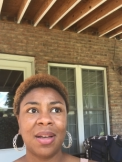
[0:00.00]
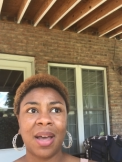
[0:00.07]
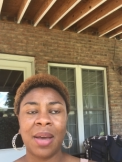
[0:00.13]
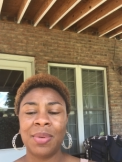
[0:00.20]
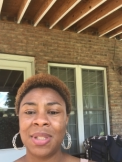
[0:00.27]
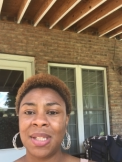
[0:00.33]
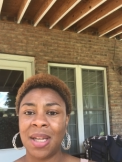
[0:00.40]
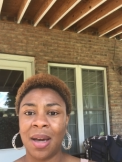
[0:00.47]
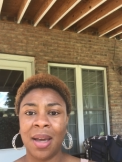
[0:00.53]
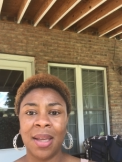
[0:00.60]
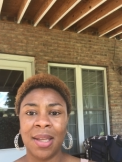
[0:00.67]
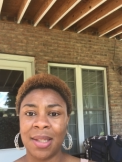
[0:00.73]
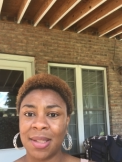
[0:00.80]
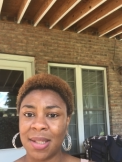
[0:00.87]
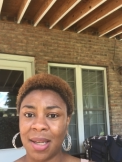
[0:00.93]
I was
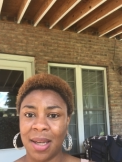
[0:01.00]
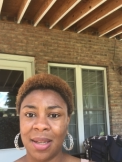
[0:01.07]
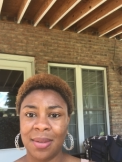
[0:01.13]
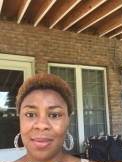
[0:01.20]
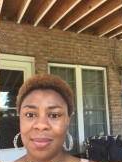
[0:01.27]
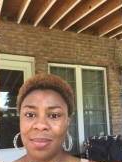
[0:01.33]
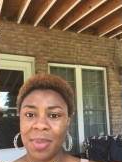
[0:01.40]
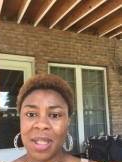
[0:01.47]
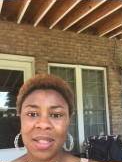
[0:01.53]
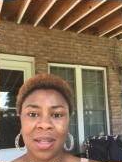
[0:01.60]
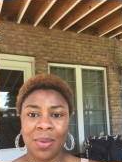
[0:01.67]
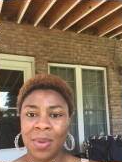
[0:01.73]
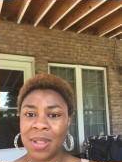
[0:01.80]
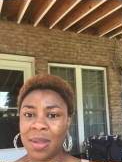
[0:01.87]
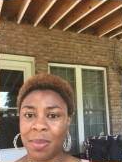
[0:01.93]
dying inside because
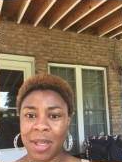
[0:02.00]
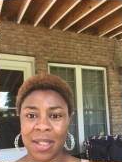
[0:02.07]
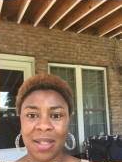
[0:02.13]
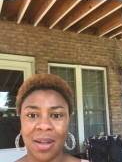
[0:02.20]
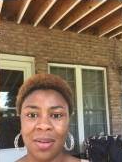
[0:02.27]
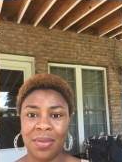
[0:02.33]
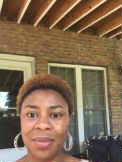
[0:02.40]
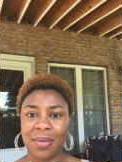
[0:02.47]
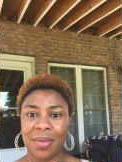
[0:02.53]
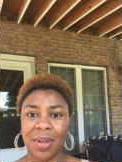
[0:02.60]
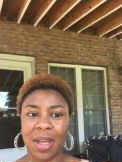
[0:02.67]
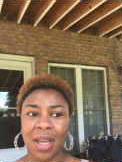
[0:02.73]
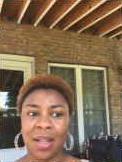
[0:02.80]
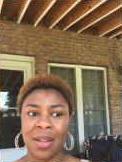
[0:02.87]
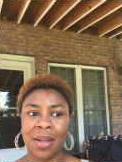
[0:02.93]
I wasn't myself.
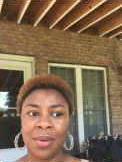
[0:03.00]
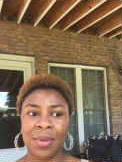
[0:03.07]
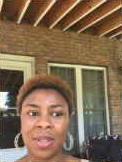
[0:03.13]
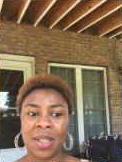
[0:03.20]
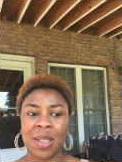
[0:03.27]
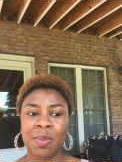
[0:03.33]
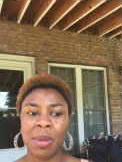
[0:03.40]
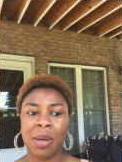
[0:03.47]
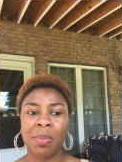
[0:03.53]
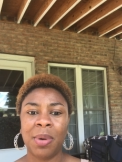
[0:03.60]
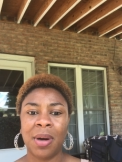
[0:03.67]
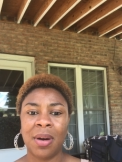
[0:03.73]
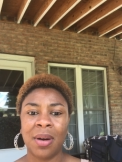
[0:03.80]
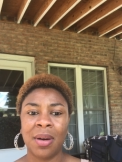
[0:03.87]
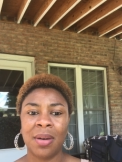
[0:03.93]
And there was this big
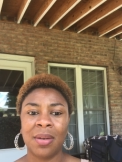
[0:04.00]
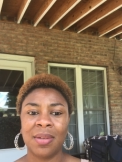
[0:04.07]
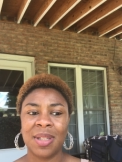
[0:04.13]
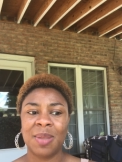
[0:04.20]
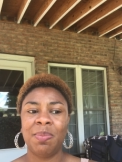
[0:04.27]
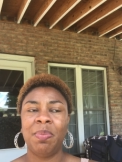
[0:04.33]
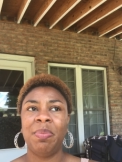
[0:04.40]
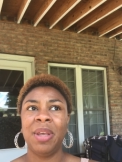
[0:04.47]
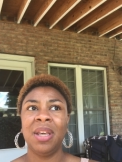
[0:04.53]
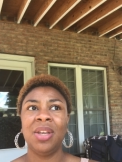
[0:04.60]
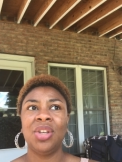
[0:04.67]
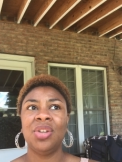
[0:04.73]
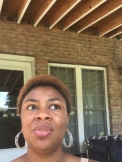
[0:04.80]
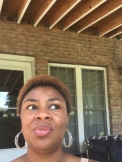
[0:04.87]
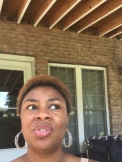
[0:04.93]
part, this big,
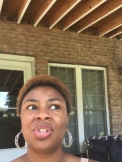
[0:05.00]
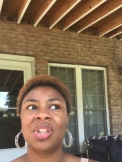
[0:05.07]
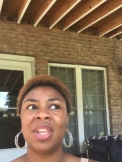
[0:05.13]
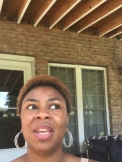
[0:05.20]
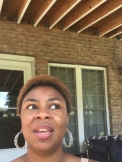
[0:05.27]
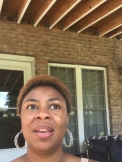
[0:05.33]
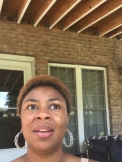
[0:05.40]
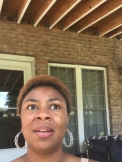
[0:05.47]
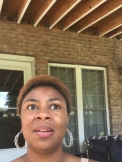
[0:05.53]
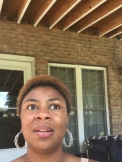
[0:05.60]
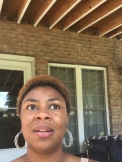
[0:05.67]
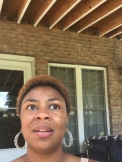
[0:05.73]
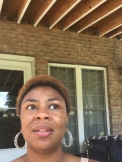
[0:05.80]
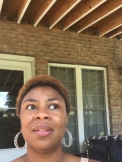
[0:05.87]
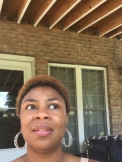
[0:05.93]
huge thing
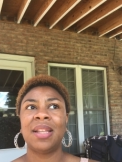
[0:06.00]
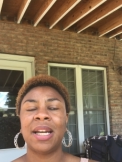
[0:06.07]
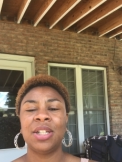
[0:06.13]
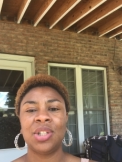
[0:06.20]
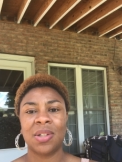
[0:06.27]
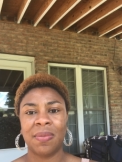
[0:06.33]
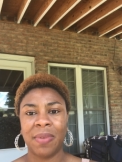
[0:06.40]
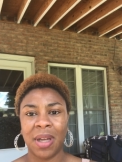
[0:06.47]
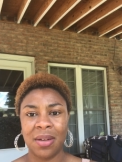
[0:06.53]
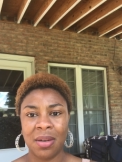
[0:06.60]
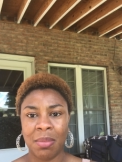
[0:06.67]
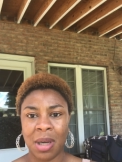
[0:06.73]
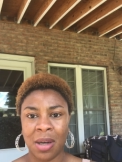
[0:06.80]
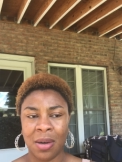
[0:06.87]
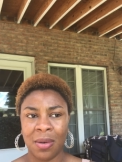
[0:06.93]
that I just found
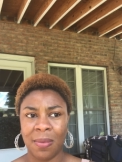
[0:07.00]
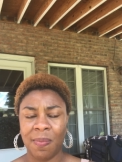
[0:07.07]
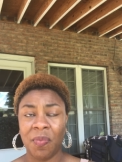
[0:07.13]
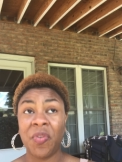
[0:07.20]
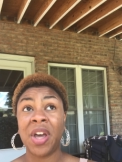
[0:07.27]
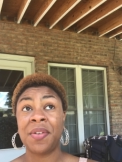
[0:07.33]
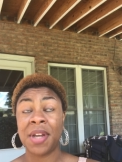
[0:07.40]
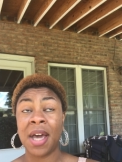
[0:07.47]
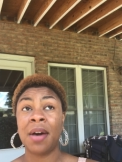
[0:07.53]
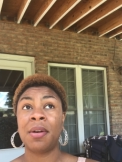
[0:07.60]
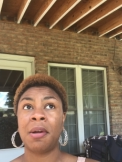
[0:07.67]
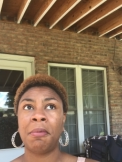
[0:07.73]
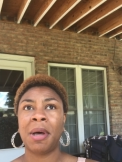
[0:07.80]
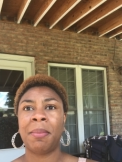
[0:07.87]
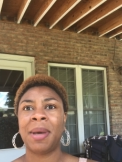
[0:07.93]
about, found out
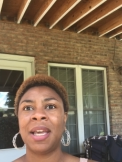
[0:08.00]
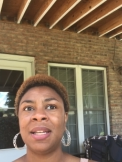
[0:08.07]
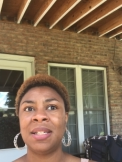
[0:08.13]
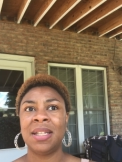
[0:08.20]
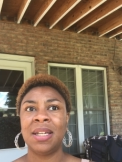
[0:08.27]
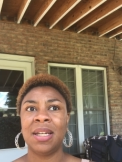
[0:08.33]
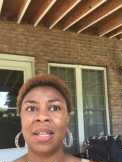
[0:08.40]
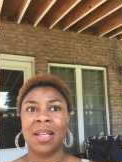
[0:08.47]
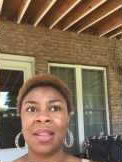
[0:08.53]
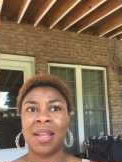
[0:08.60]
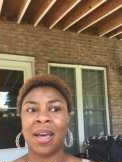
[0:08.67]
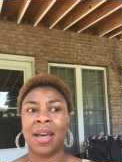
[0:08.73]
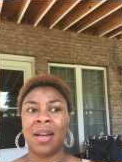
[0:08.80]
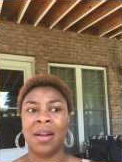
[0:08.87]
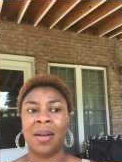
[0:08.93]
about my identity
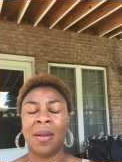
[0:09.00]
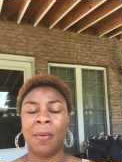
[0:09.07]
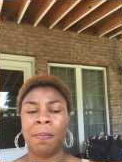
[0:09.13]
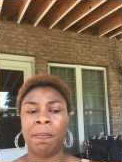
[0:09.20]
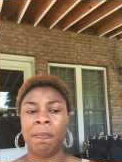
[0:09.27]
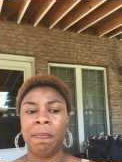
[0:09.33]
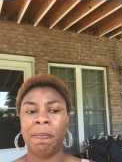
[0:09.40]
that um,